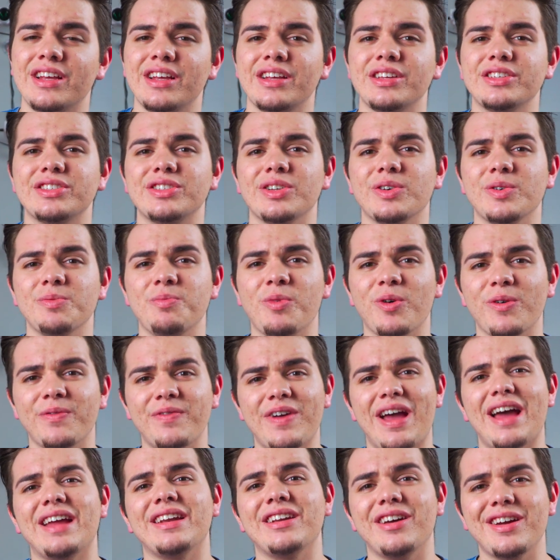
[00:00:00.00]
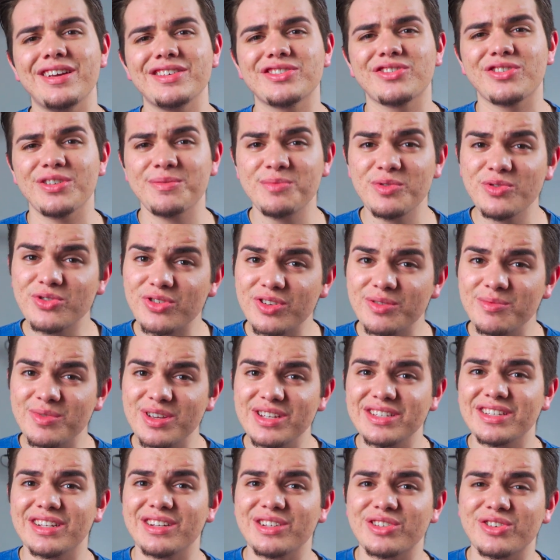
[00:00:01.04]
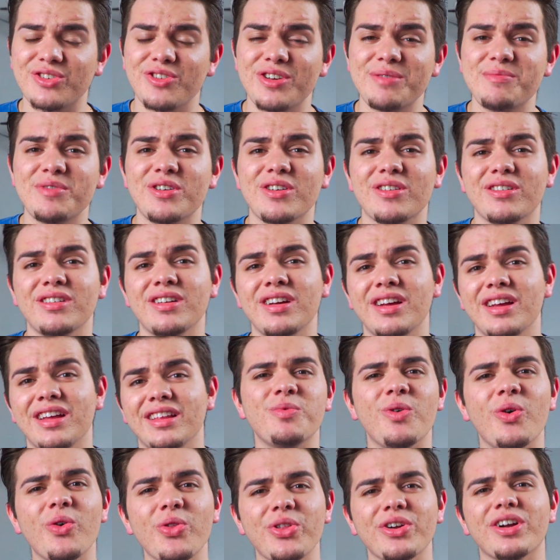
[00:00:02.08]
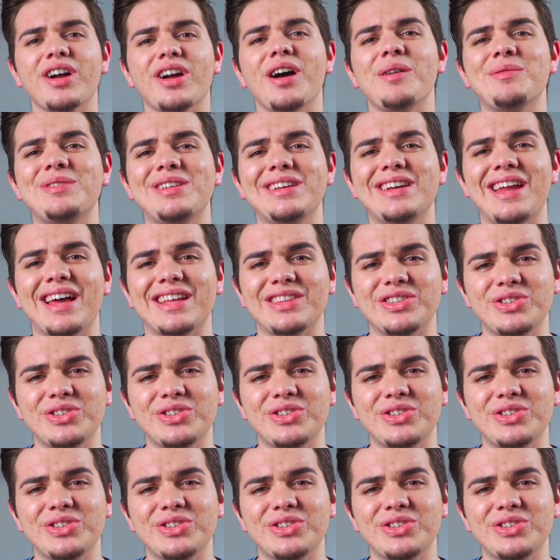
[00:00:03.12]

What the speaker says: So more fat in ice cream usually means that it's creamier. Both are coming in at